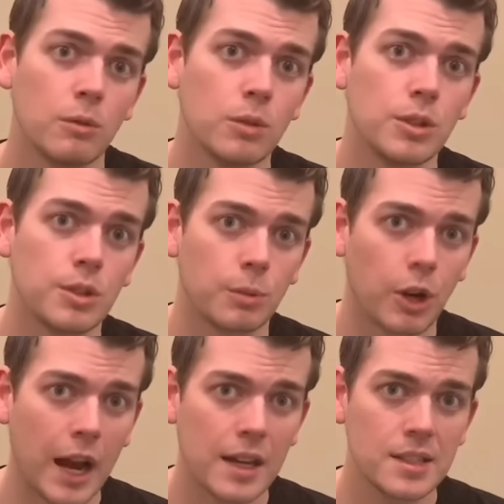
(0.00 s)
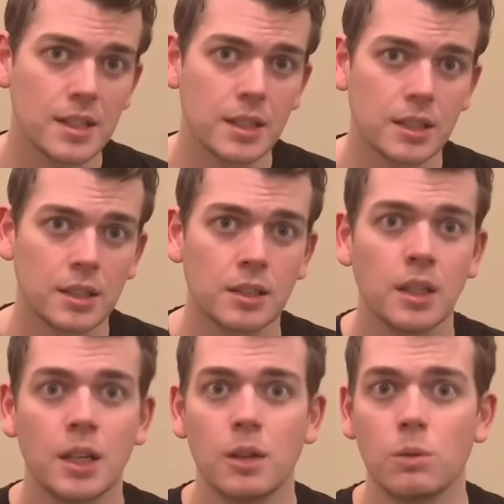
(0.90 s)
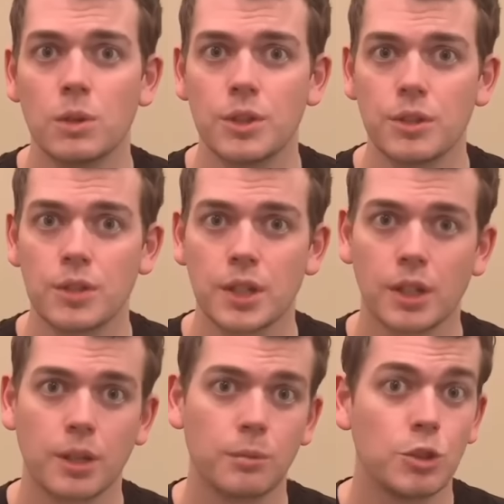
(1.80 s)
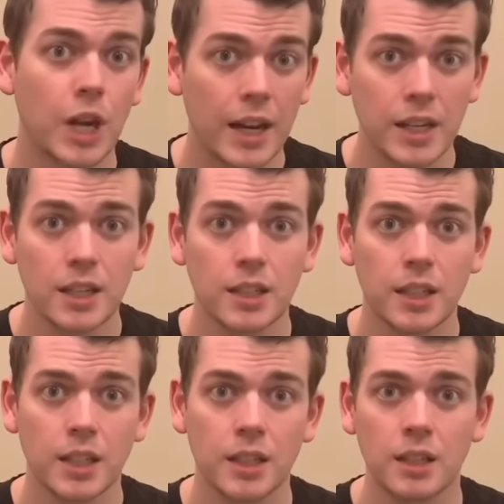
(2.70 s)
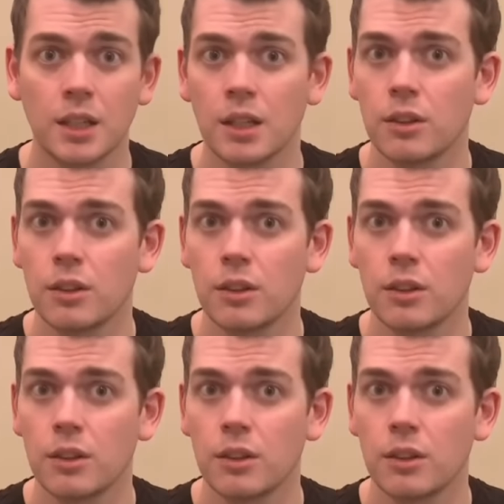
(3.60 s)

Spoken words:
we'll do some Graston, we'll do some dry needling.